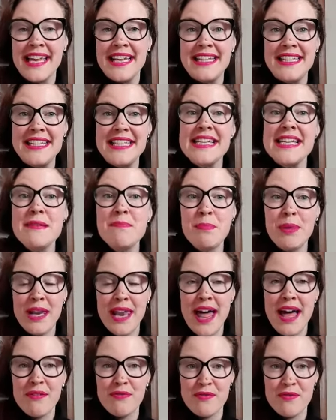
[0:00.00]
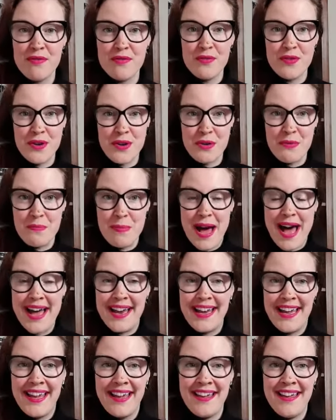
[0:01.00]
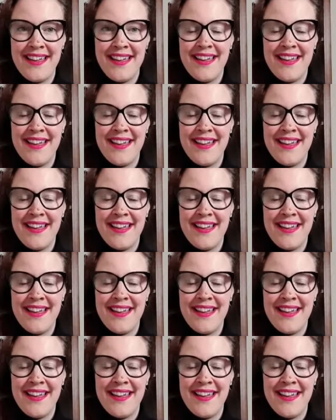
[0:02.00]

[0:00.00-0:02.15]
deep love for your body,